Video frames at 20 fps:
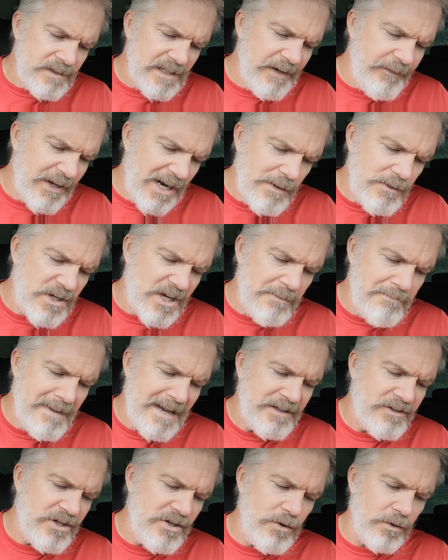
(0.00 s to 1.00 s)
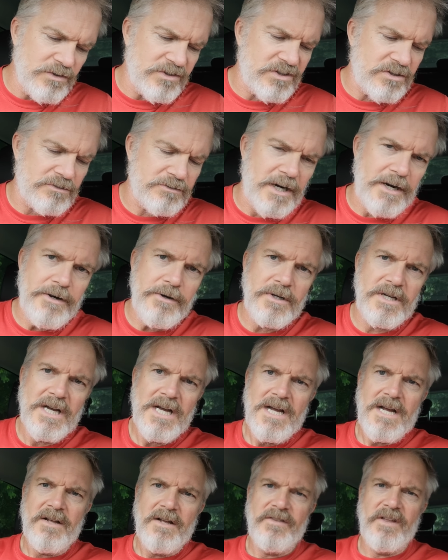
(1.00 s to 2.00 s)
If you don't commit to your stroke,
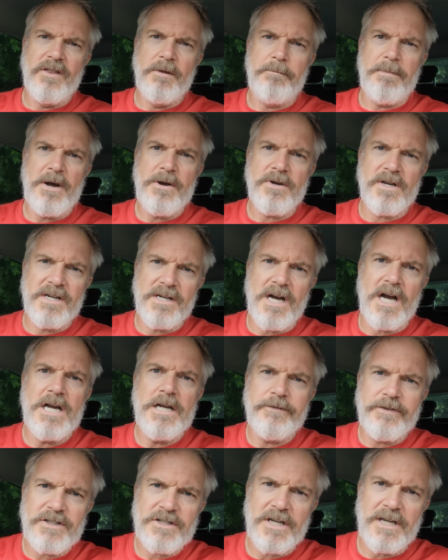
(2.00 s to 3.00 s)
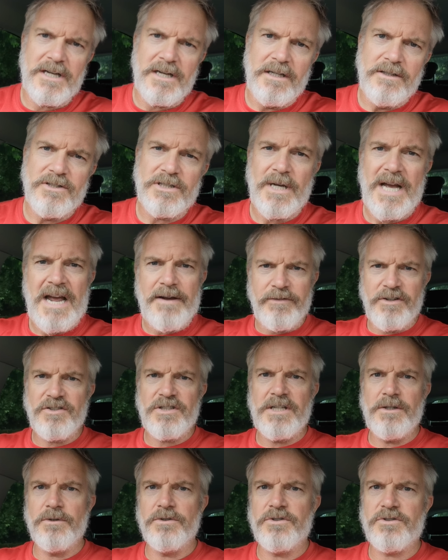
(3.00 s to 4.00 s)
then the boat can overturn. So every
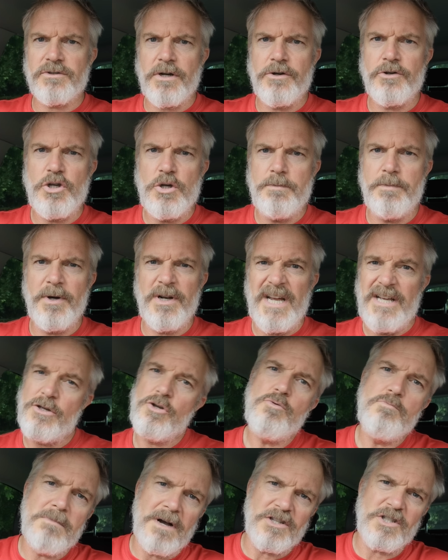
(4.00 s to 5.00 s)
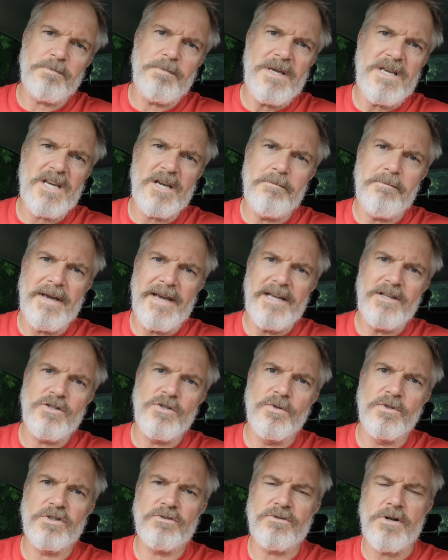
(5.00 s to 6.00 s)
single stroke you put in, you must be committed
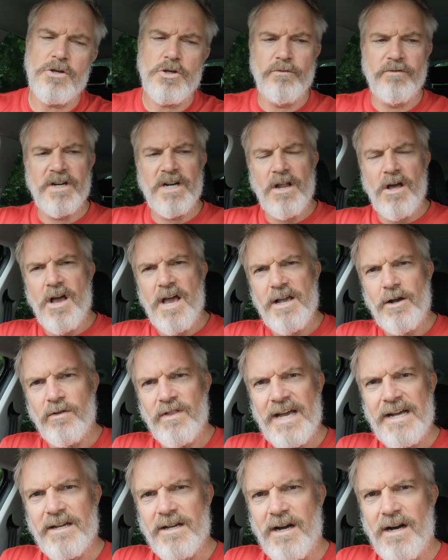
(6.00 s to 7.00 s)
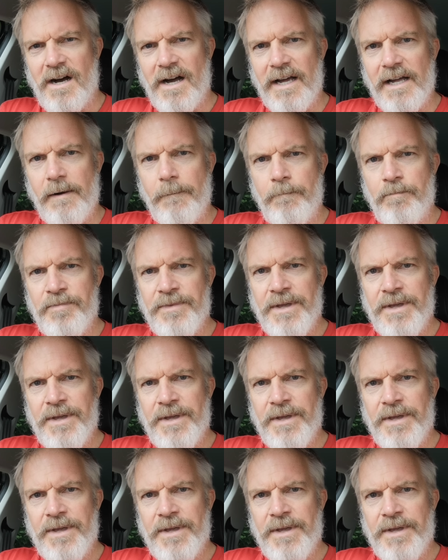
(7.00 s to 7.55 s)
to your stroke. You're relying on that guy